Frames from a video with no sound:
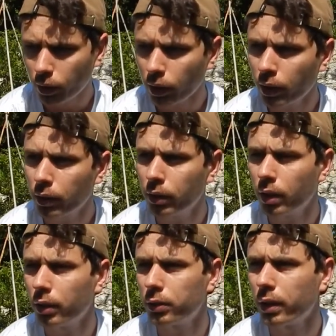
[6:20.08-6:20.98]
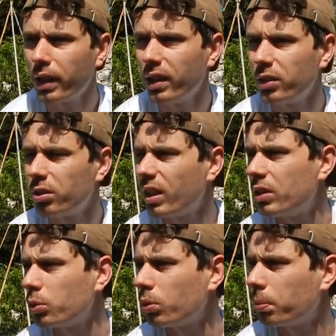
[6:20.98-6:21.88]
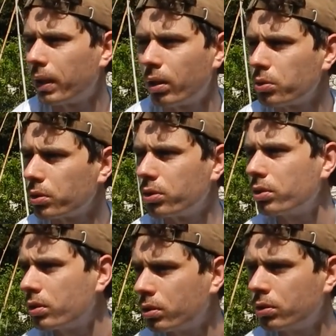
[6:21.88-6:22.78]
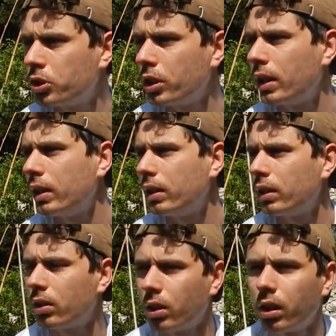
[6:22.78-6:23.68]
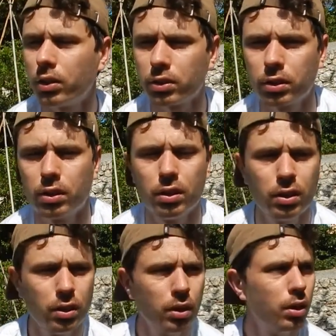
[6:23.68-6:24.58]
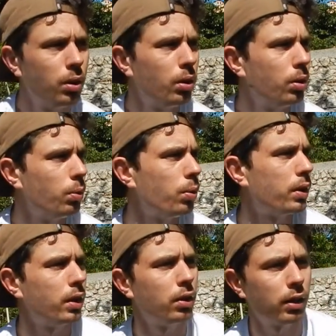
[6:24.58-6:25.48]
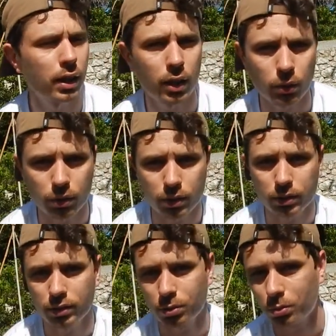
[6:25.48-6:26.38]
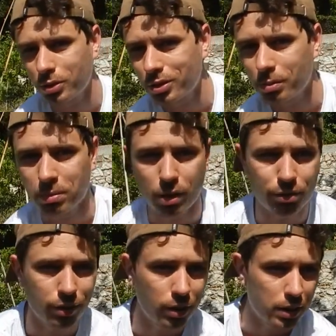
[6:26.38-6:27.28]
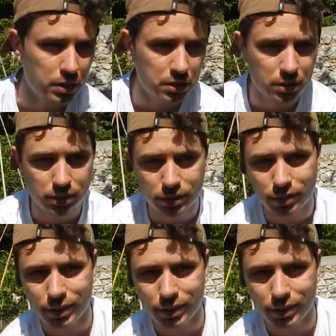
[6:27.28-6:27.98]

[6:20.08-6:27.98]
And today's all about just chilling in the garden, walking around, watching the butterflies.